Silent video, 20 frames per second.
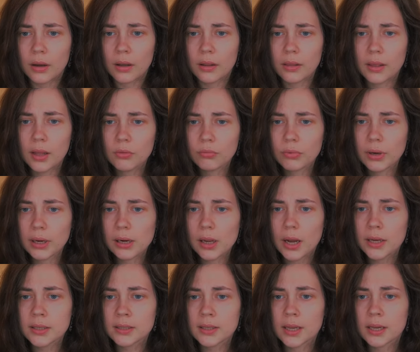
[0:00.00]
Then
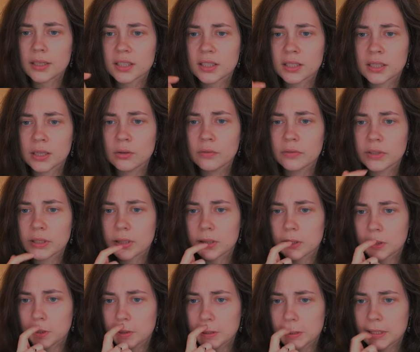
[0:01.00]
realises that
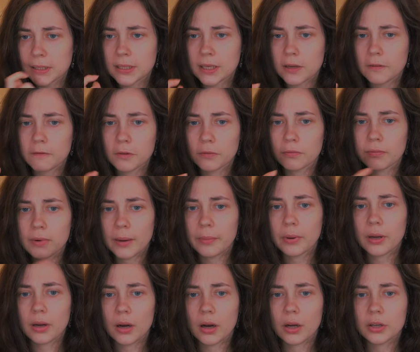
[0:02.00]
Silvers' useless gift of
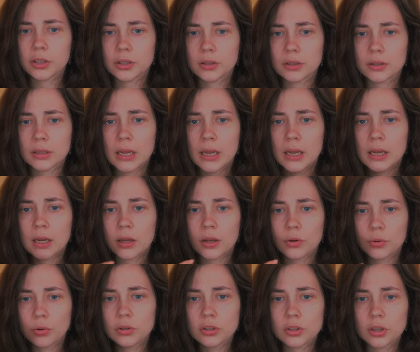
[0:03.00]
rabbit hutches
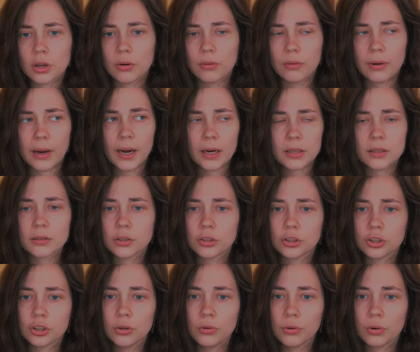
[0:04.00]
can also act as a
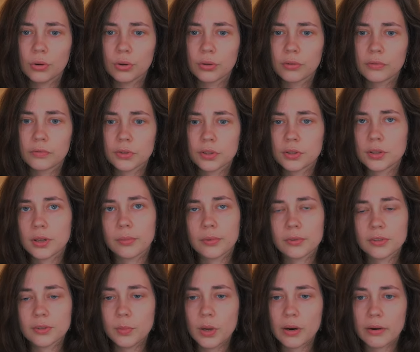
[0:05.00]
shoehorn for
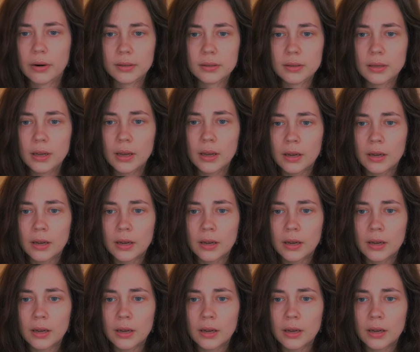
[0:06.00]
stubborn spirits.